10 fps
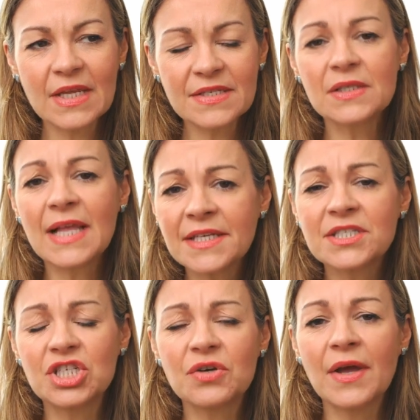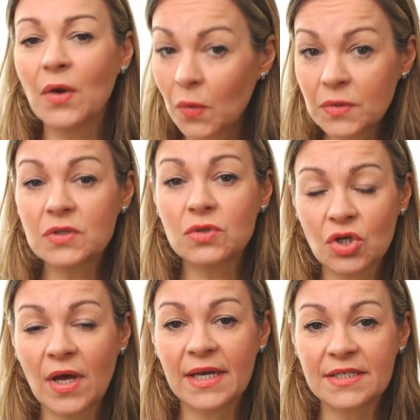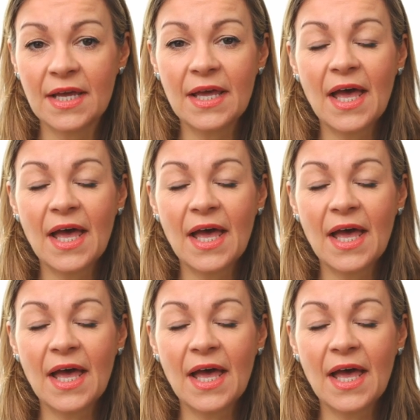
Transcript: So last year, I also tried